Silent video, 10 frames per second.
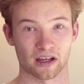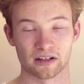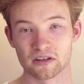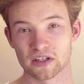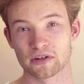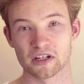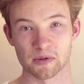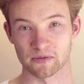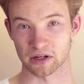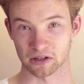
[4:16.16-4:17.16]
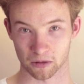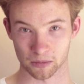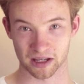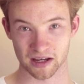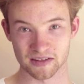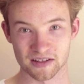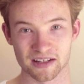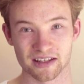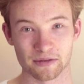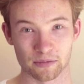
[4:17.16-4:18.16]
I know this video has been very complicated,
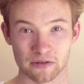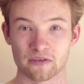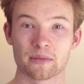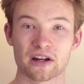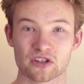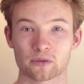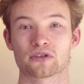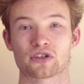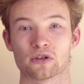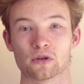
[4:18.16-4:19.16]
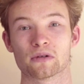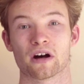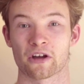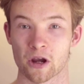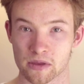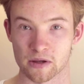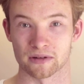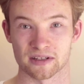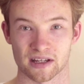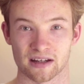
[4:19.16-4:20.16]
but if you've managed to watch it all, I hope that you
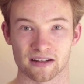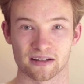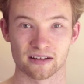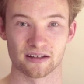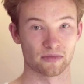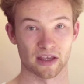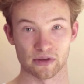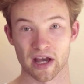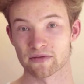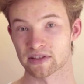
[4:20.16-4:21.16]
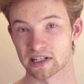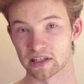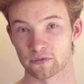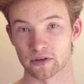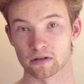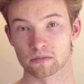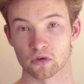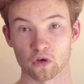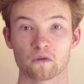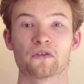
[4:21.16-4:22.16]
understand it. If you haven't seen the film
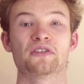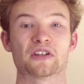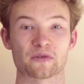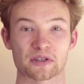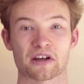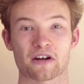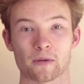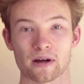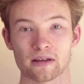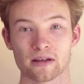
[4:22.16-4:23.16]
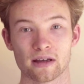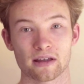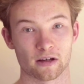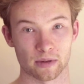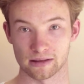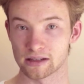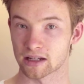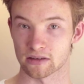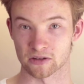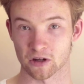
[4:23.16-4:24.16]
or voted for Tearaway, there'll be a link
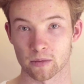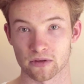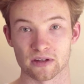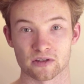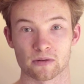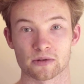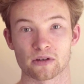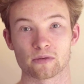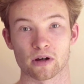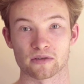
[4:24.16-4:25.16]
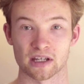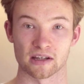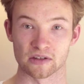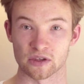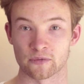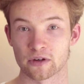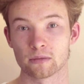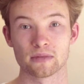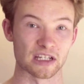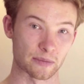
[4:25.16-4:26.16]
at the top of the description where it'll take you to the
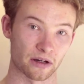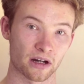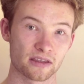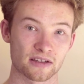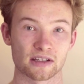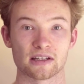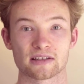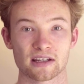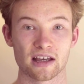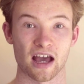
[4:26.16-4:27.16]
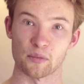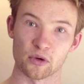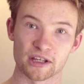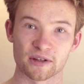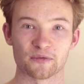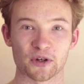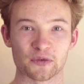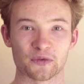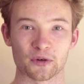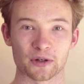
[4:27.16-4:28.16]
film, its behind the scenes, and where you can
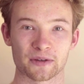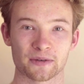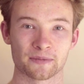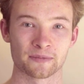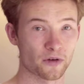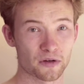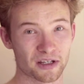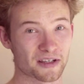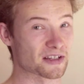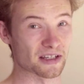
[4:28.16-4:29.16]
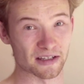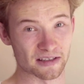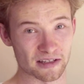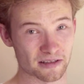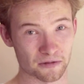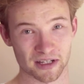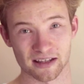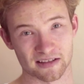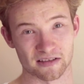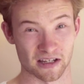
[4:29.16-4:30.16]
vote for it. Voting is easy, it will take
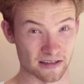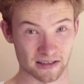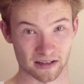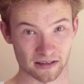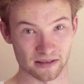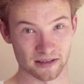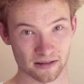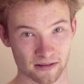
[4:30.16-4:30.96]
less than 10 seconds.